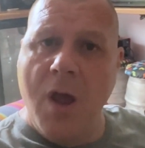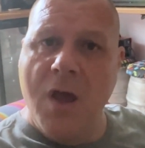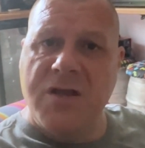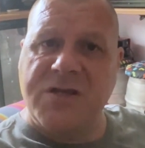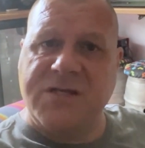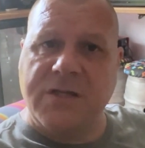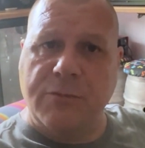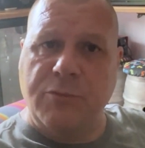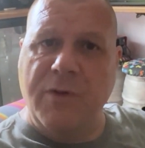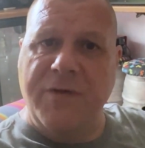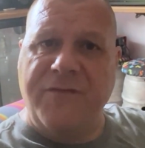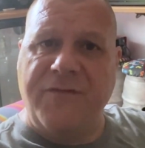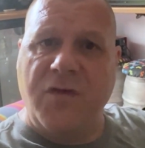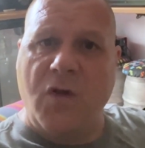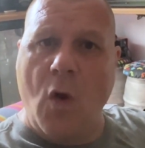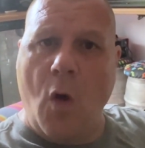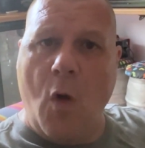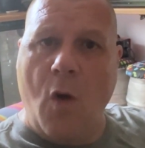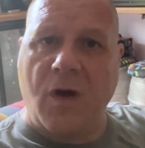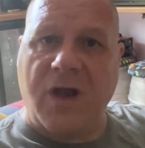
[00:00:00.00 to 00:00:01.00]
so we've
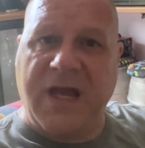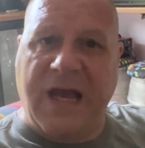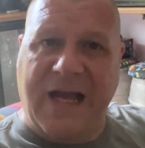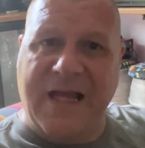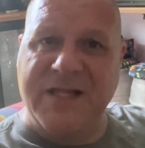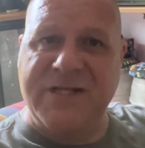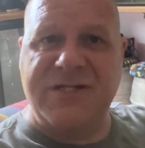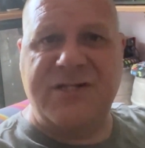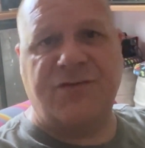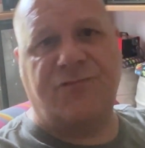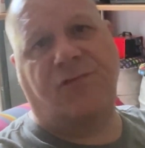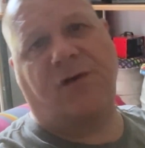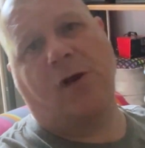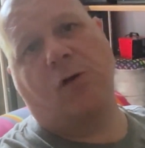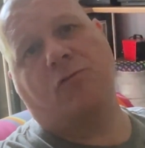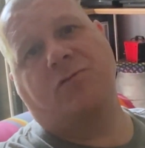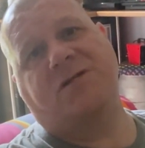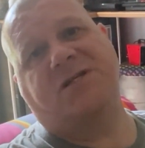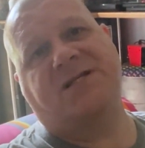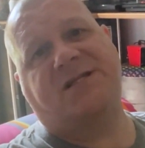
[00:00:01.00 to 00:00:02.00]
got Guns N'
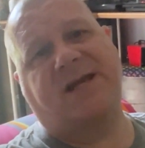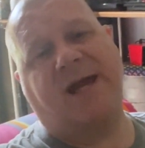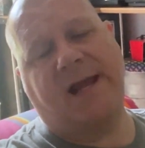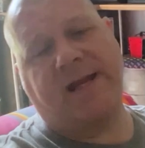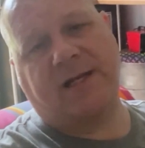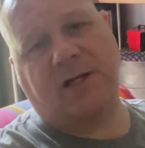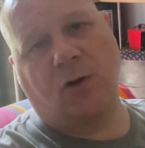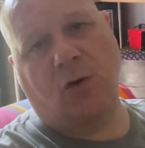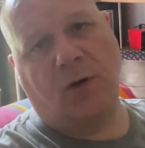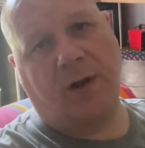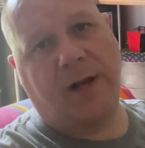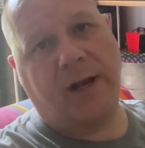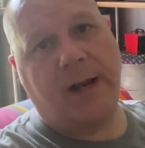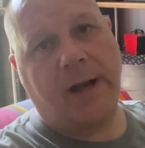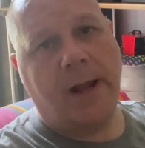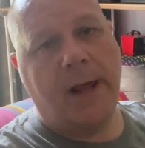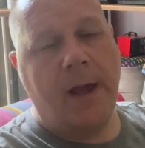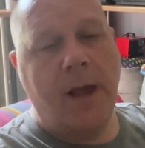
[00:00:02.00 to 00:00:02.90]
Roses headlining.